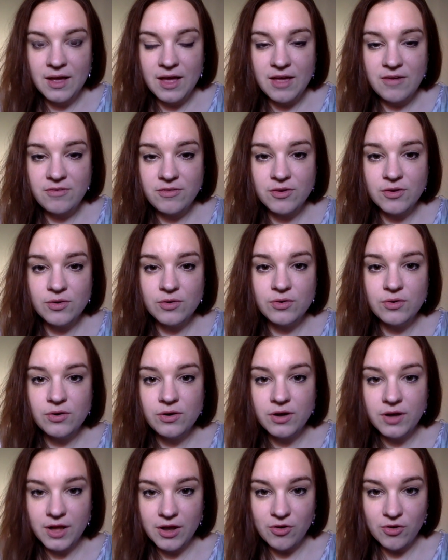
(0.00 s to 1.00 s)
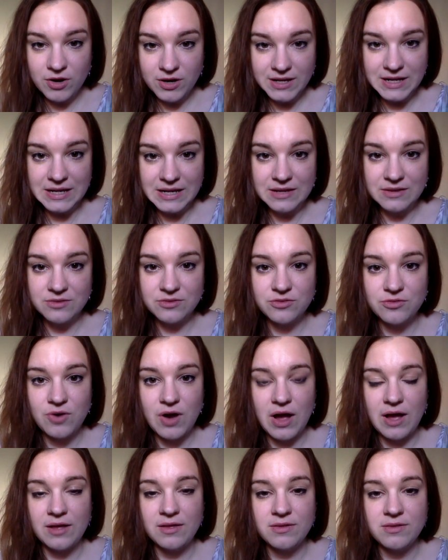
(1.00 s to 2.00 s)
if you're chronically
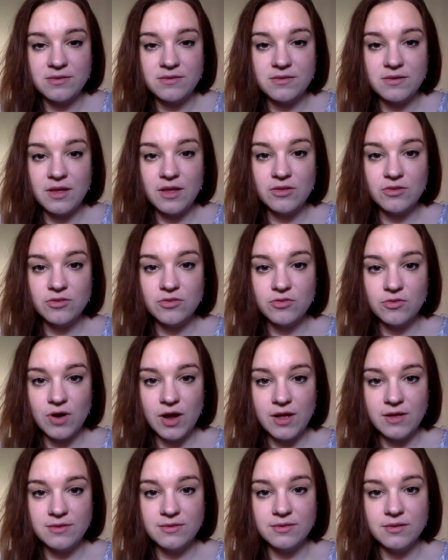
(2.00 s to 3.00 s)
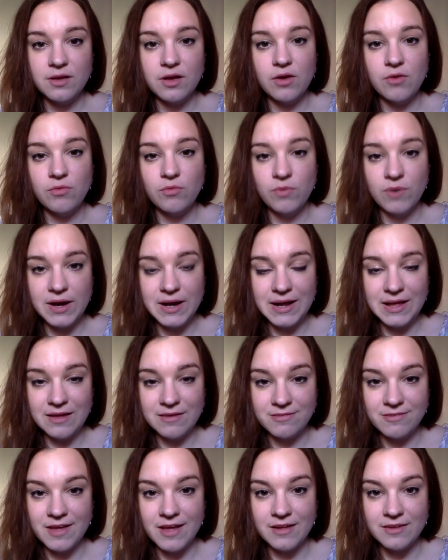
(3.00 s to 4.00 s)
stressed, stress really
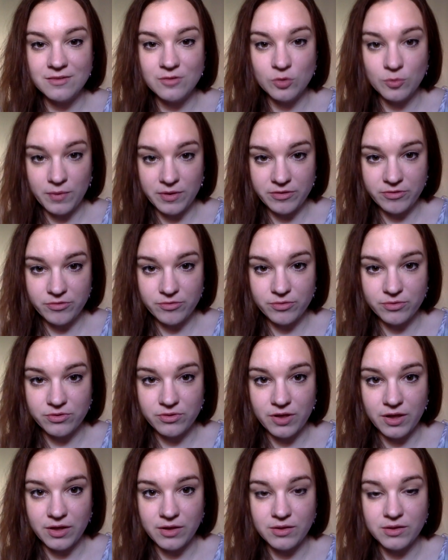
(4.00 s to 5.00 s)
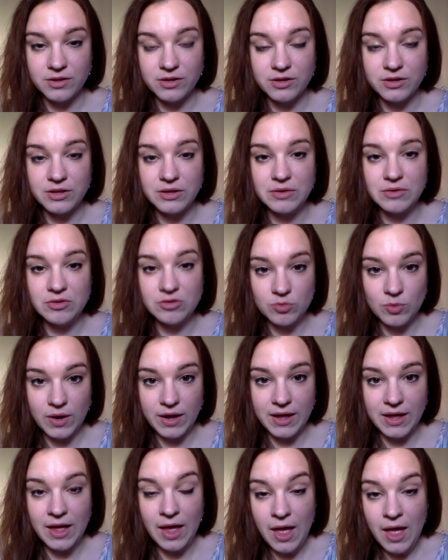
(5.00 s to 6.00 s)
affects your menstrual cycle in a huge
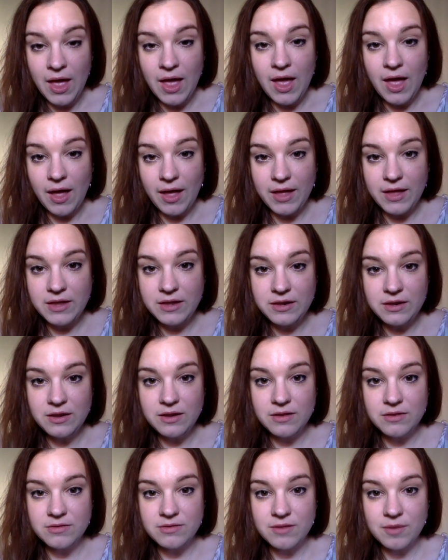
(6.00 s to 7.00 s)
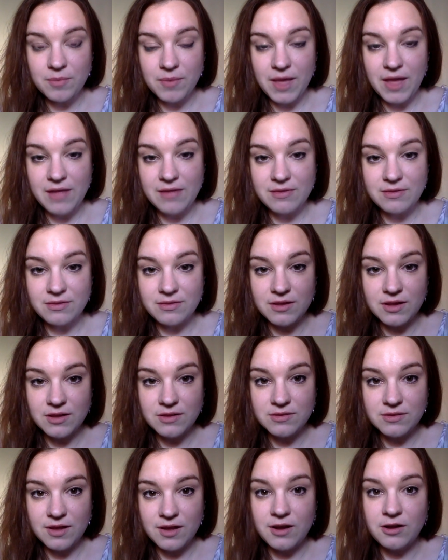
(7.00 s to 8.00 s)
way. In some cases it
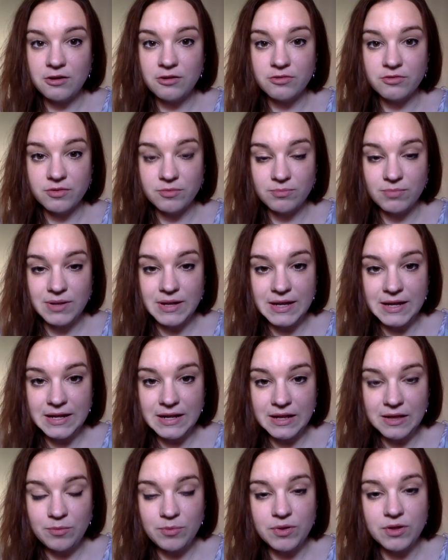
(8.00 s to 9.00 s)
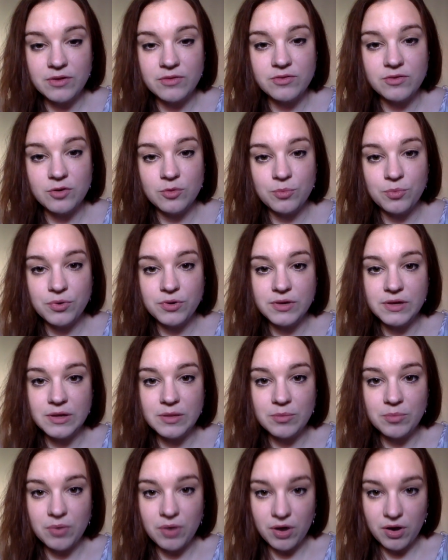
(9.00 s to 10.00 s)
can turn it off completely because your
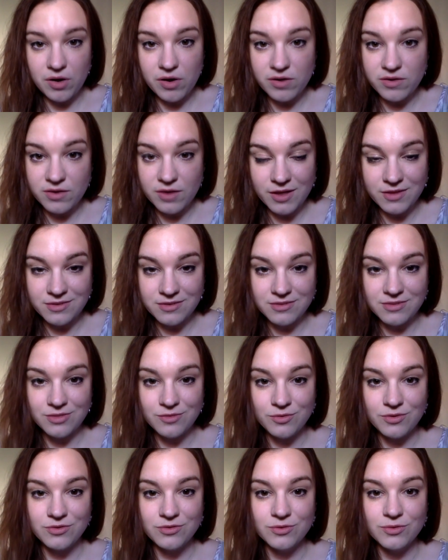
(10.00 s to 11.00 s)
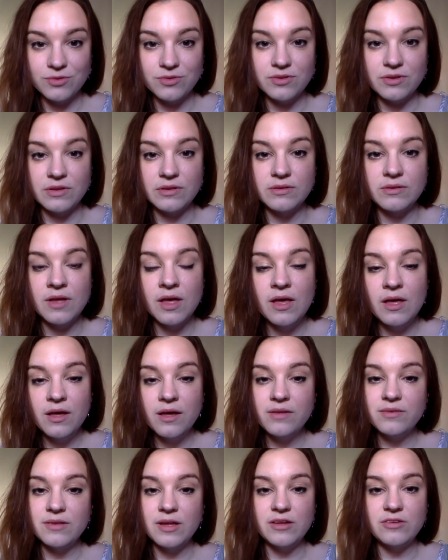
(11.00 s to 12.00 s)
body prioritises the resources
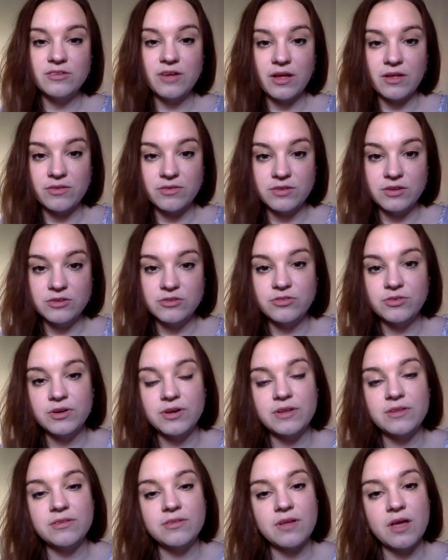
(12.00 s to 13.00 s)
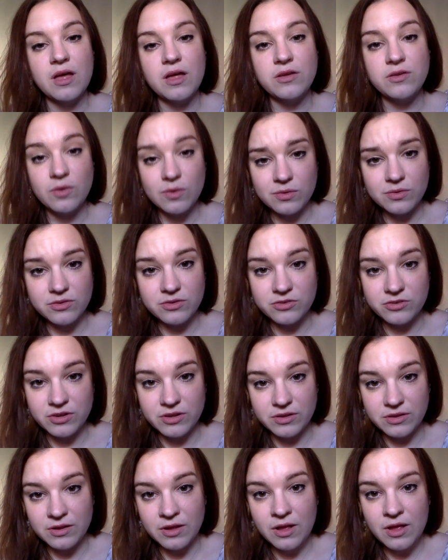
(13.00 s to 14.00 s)
such as nutrients and
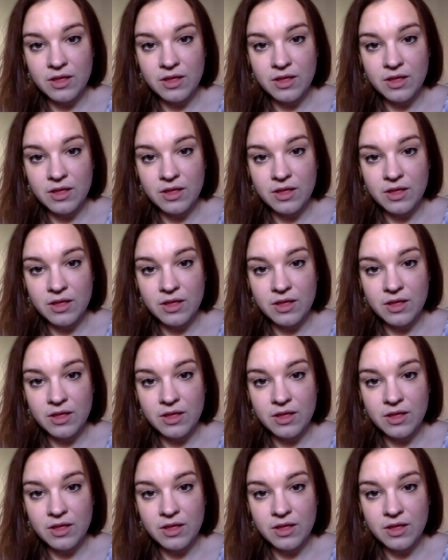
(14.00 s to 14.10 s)
oxygen